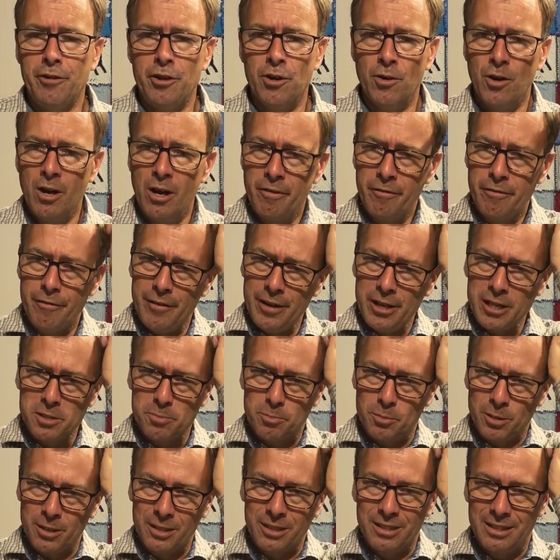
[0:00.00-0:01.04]
you're on
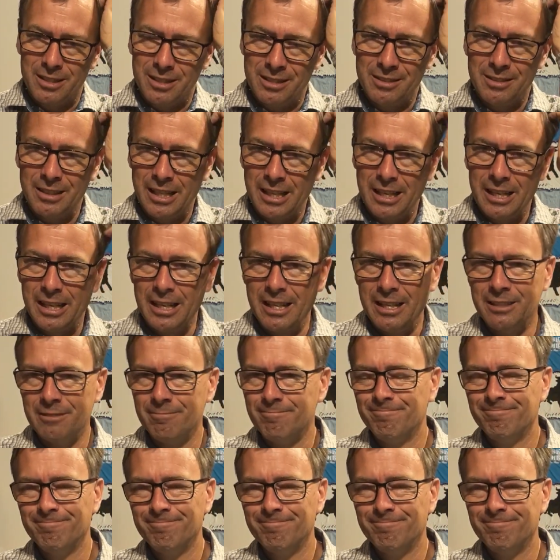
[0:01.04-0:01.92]
Facebook, I, I